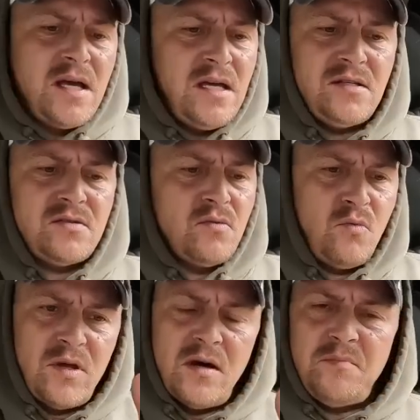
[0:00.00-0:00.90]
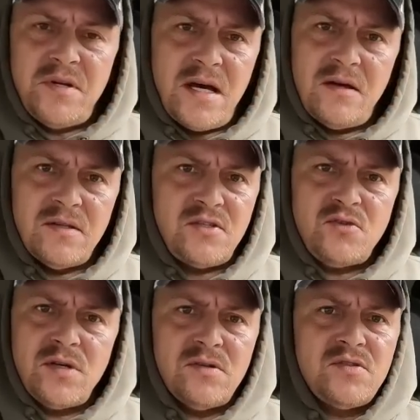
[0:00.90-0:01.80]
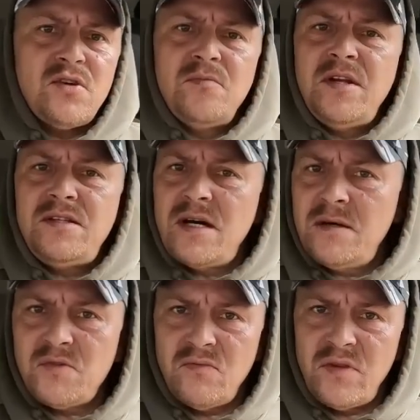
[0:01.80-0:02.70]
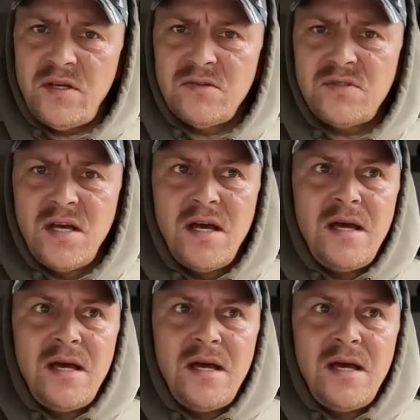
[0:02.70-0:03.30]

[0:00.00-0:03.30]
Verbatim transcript: He's went up and down this trail so many times over the years.